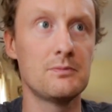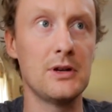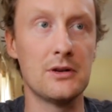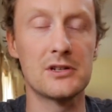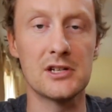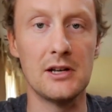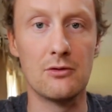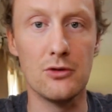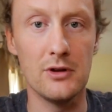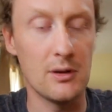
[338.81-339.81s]
been on the scene
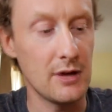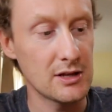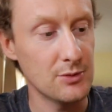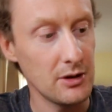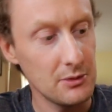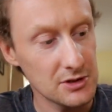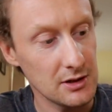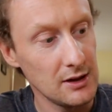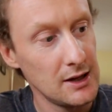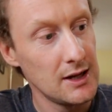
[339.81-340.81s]
and ruined it by this point, but
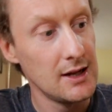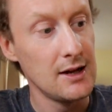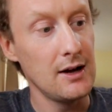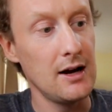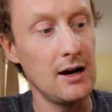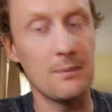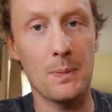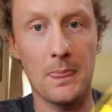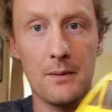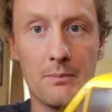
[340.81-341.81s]
still.
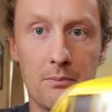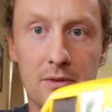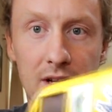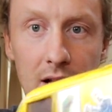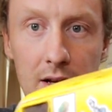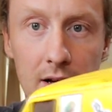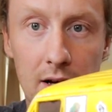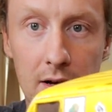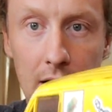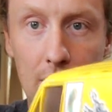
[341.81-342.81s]

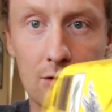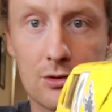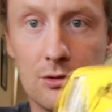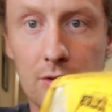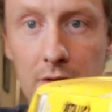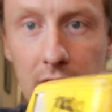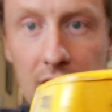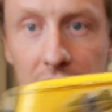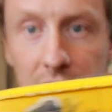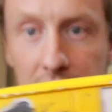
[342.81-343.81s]
Metallica, and also The
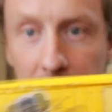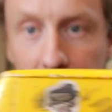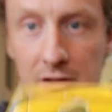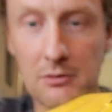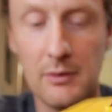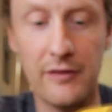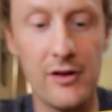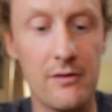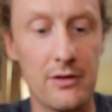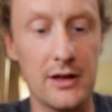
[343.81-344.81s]
Legend of Zelda, some of my
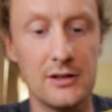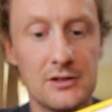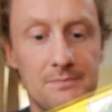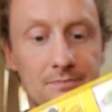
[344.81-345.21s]
favourite things.